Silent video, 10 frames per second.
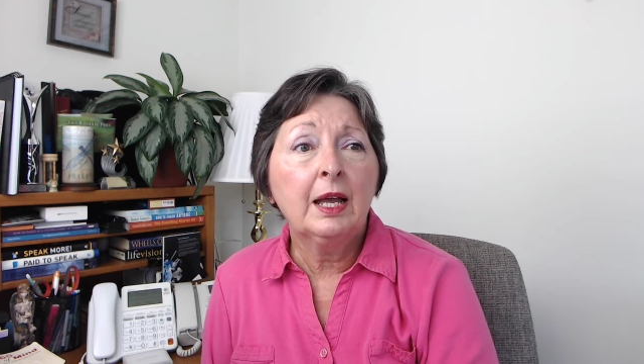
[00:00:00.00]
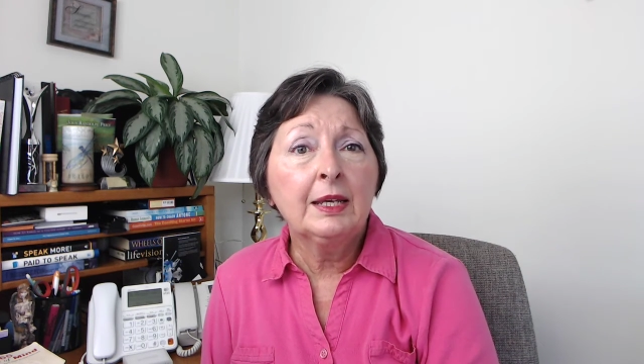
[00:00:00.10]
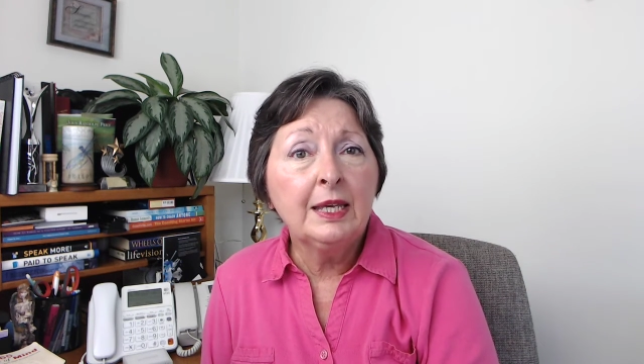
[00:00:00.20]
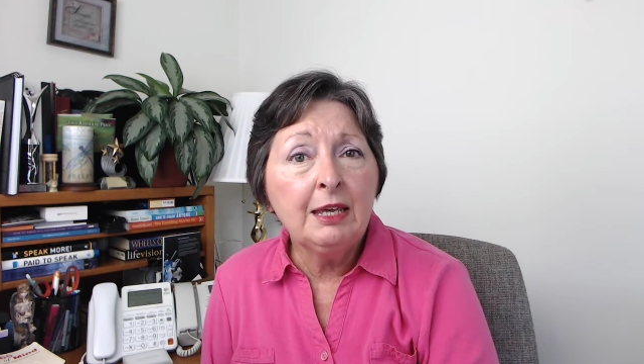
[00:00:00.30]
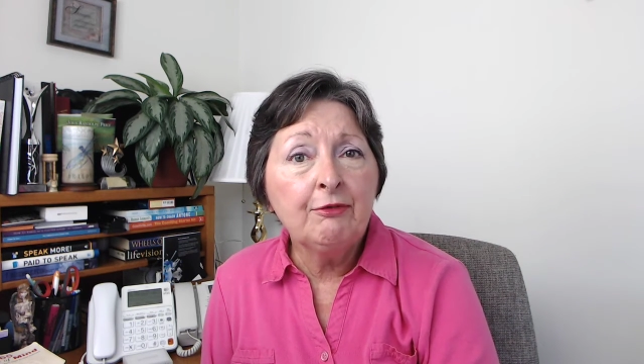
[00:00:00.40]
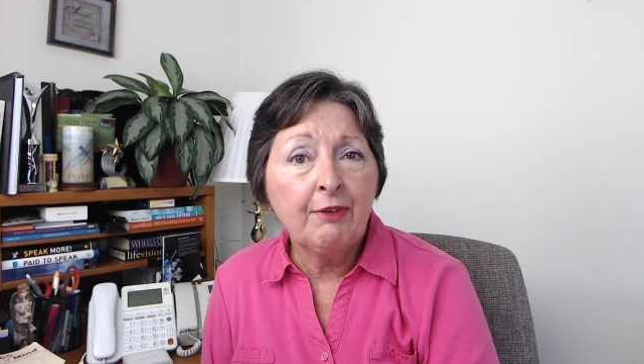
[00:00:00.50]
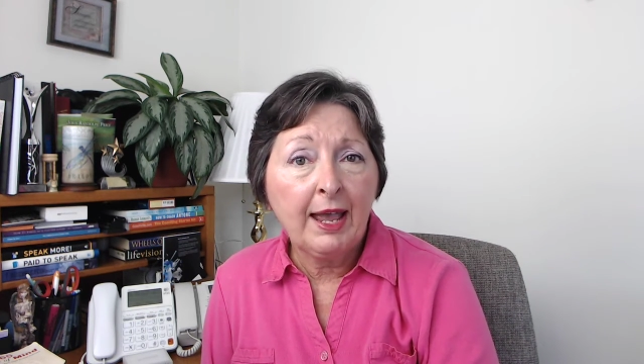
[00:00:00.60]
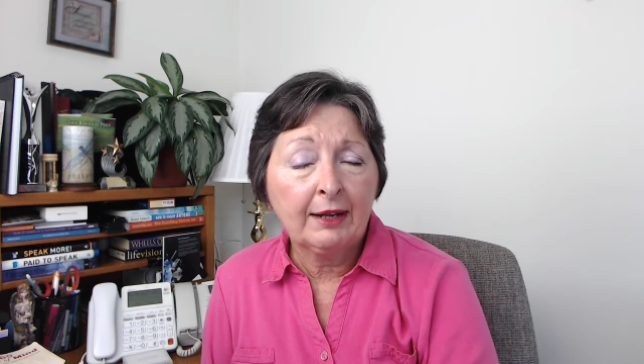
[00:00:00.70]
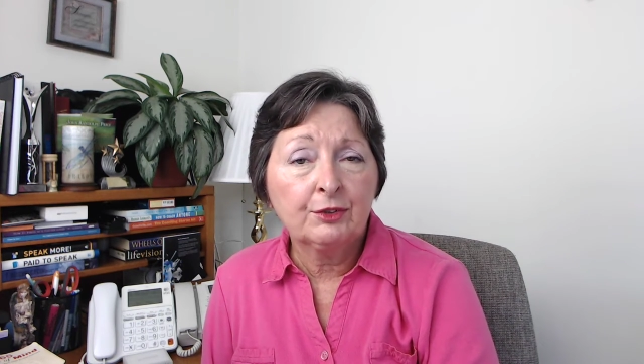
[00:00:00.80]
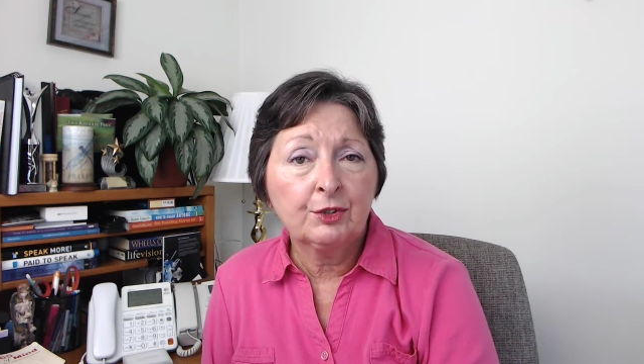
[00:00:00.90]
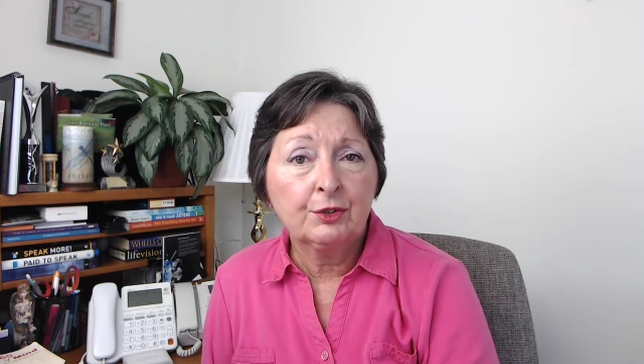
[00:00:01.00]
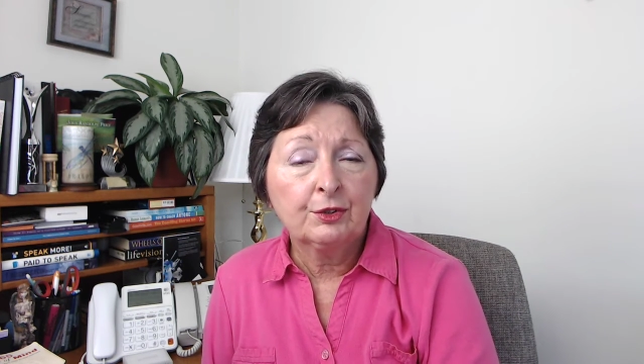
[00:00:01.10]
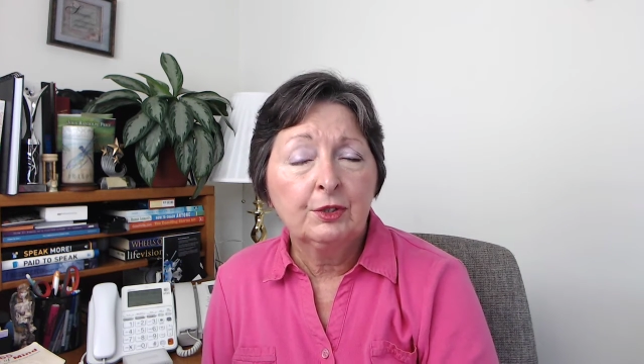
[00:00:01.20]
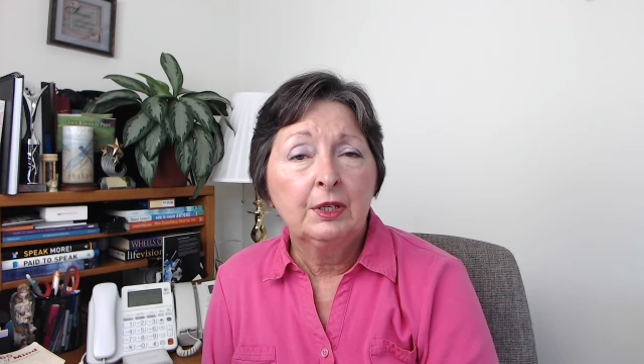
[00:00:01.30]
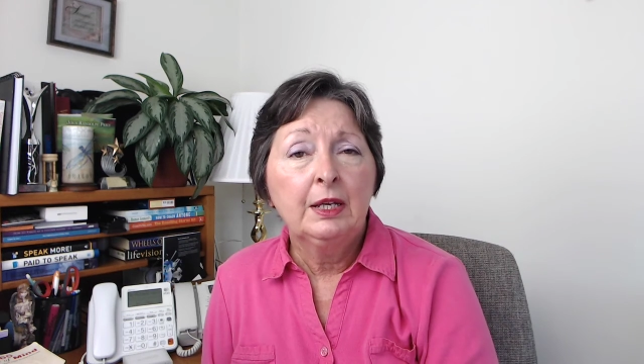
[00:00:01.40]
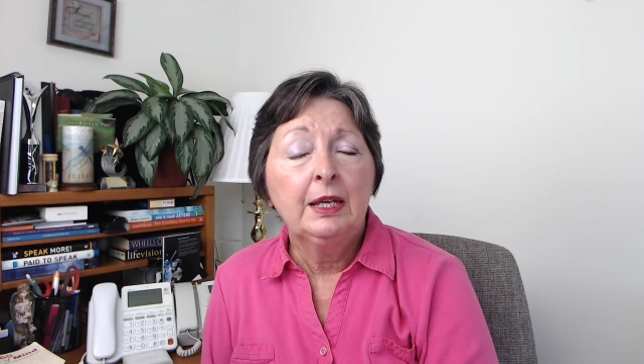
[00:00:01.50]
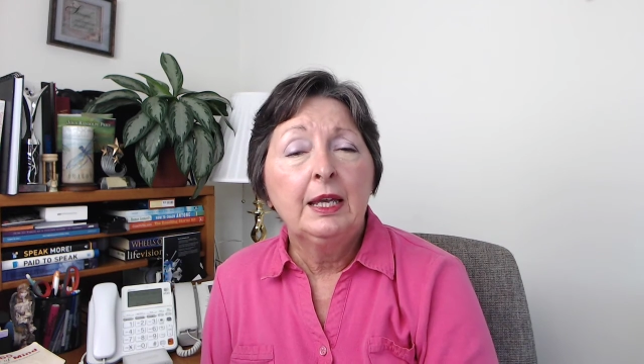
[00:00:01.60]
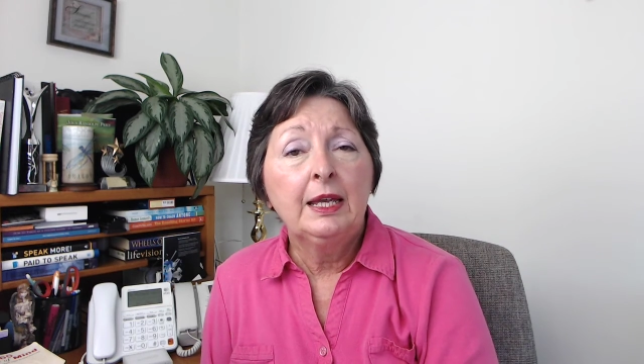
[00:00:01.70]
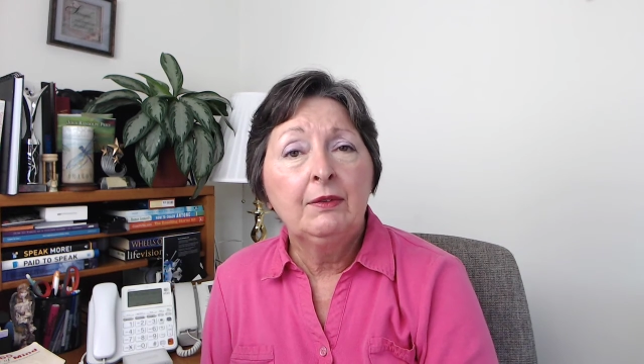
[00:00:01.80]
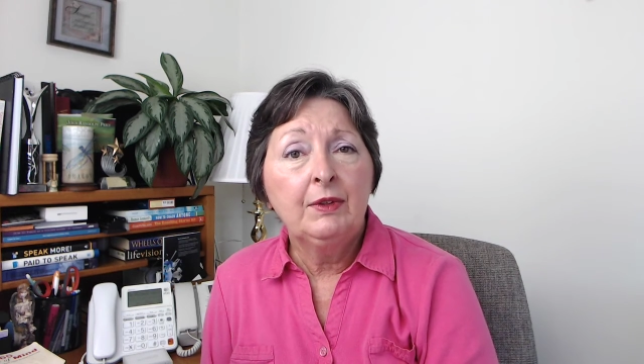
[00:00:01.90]
key factor
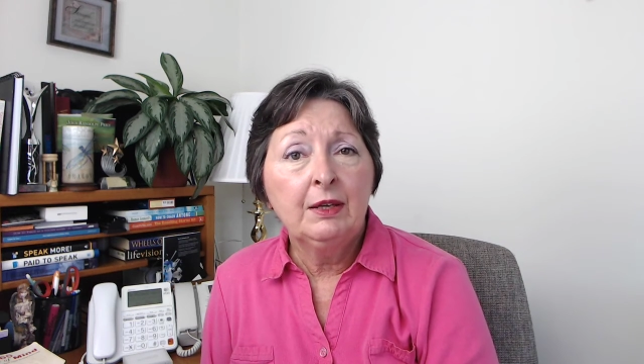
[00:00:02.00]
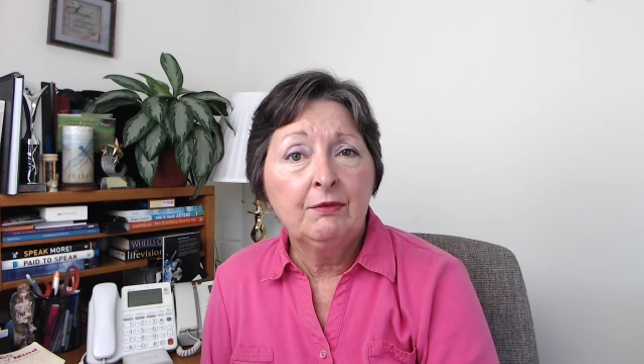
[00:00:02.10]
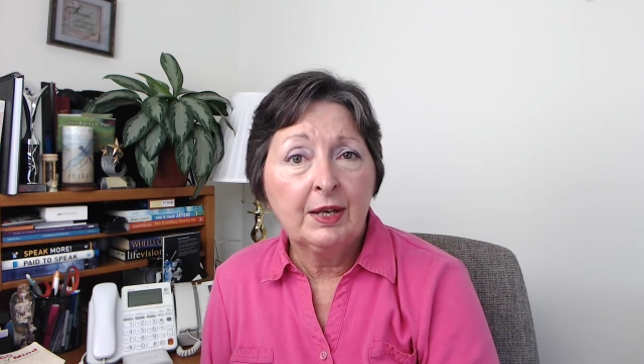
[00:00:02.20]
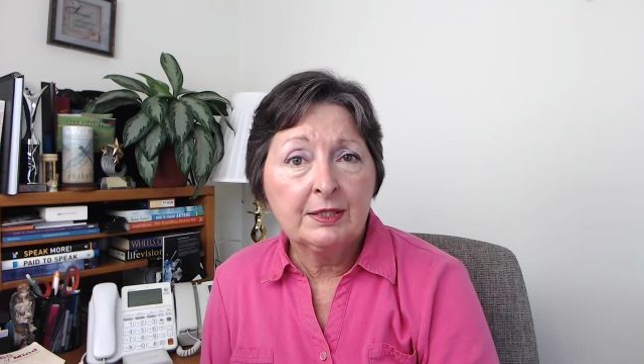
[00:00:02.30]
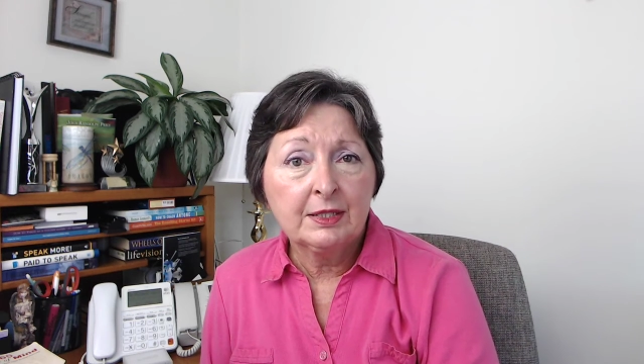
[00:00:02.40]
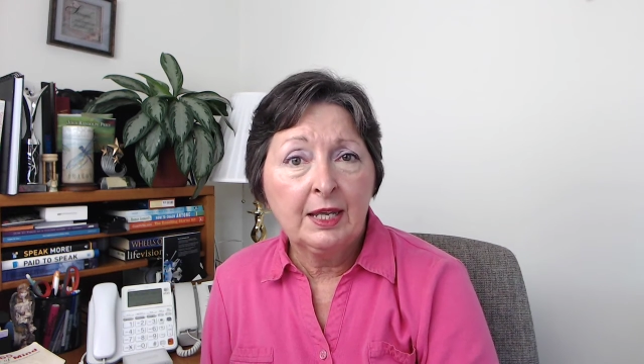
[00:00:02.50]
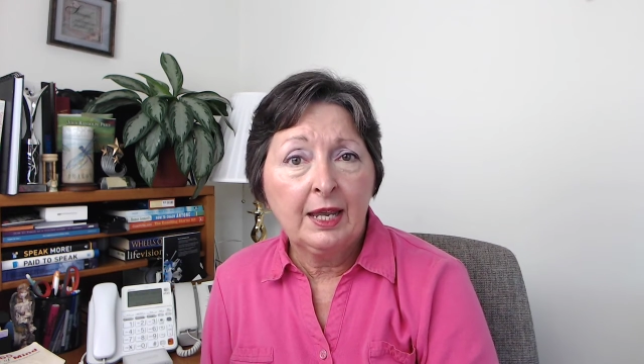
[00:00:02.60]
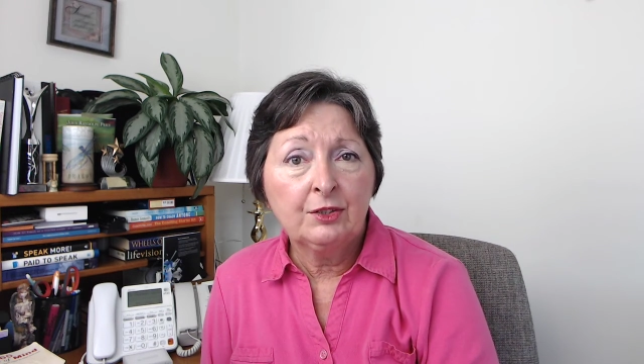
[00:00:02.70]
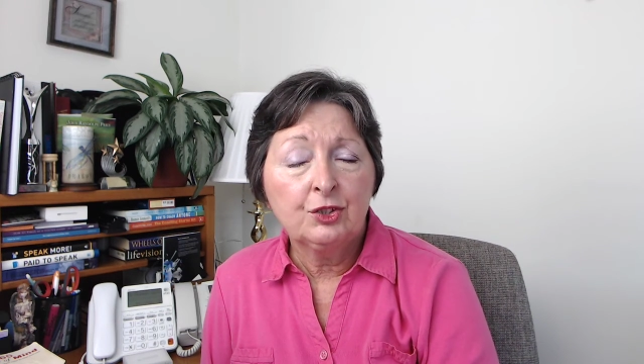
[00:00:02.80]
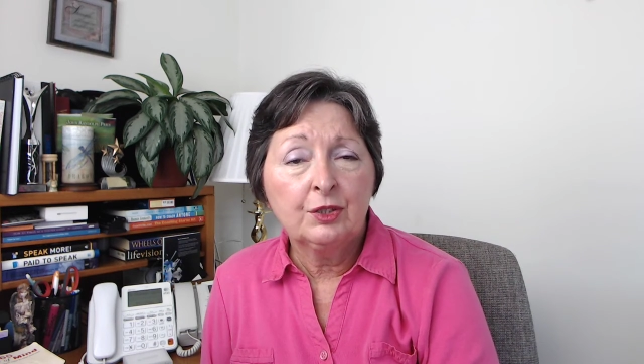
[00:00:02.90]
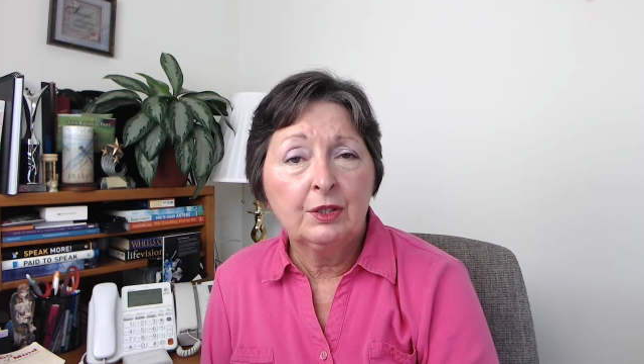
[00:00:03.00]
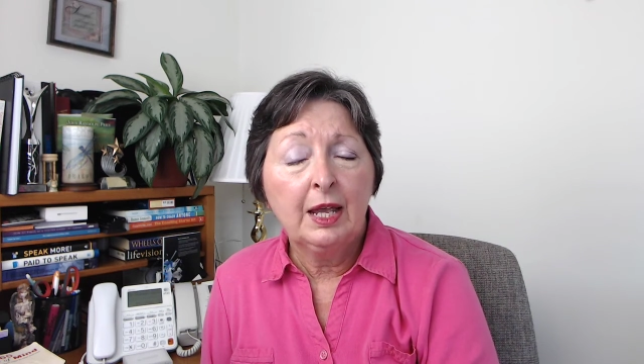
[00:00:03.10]
in the investigation.